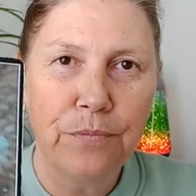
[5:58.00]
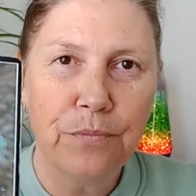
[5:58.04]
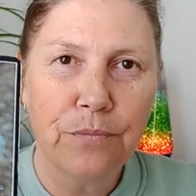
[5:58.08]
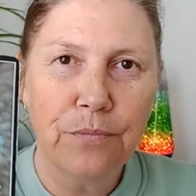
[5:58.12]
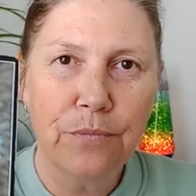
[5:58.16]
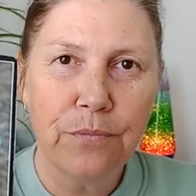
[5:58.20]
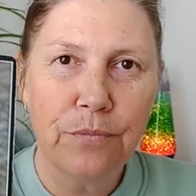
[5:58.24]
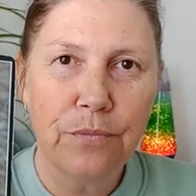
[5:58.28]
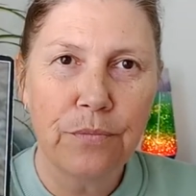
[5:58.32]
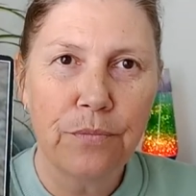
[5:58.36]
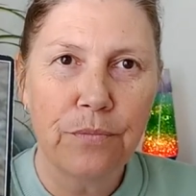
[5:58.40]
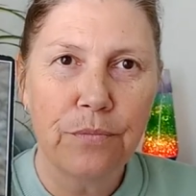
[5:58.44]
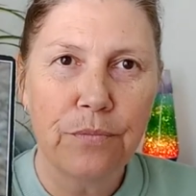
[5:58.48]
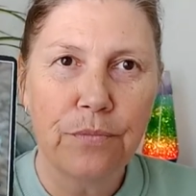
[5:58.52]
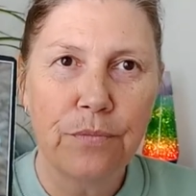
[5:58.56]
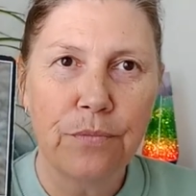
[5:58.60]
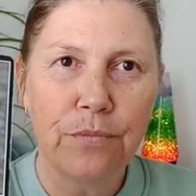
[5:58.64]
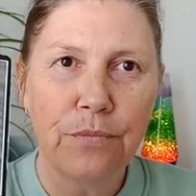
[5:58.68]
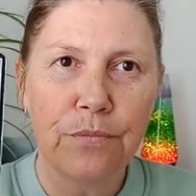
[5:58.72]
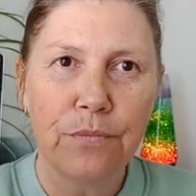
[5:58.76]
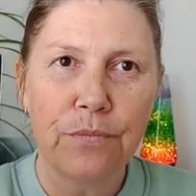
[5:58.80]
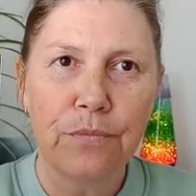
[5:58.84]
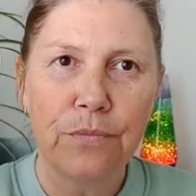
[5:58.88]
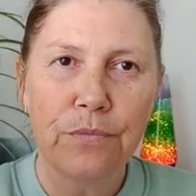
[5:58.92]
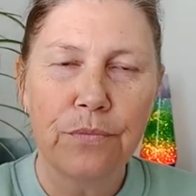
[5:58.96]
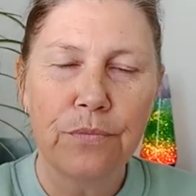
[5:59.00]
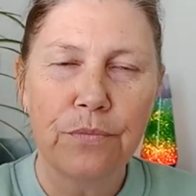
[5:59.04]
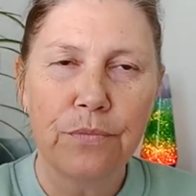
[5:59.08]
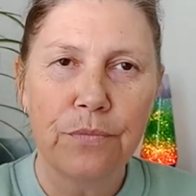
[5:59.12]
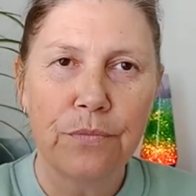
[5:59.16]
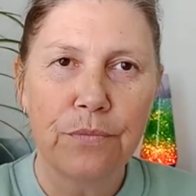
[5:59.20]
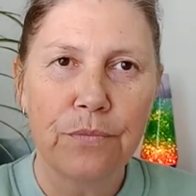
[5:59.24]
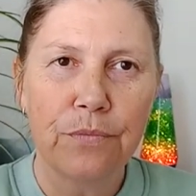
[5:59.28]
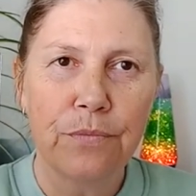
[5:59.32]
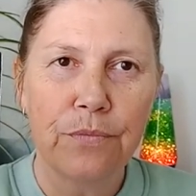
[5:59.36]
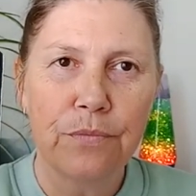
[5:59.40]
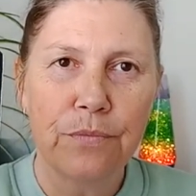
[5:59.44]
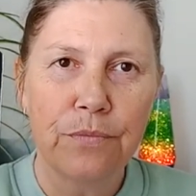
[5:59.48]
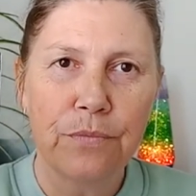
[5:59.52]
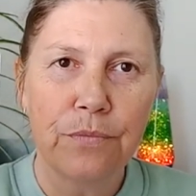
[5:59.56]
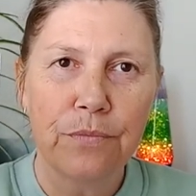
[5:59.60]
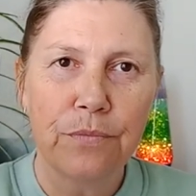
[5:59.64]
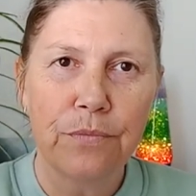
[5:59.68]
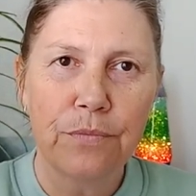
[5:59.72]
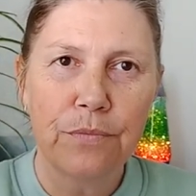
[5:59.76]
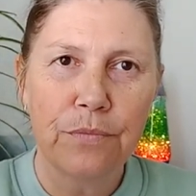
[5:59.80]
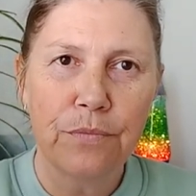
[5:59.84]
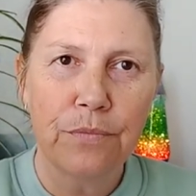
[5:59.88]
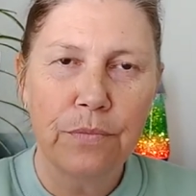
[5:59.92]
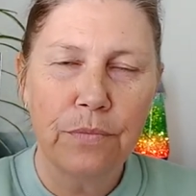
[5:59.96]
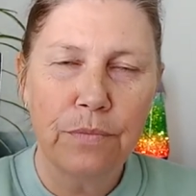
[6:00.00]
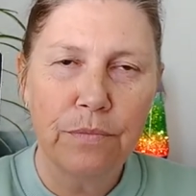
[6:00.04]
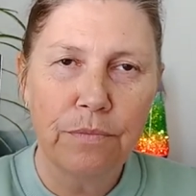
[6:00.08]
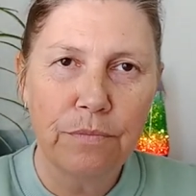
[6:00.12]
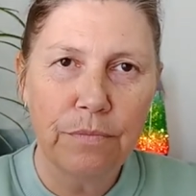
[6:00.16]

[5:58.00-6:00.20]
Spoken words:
(no one is talking)